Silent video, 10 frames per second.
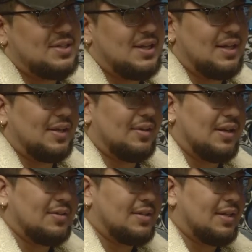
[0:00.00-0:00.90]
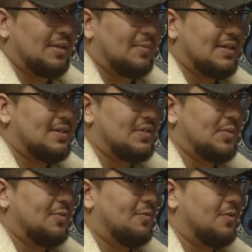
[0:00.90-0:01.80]
telling my sister
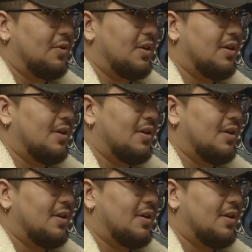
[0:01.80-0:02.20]
before,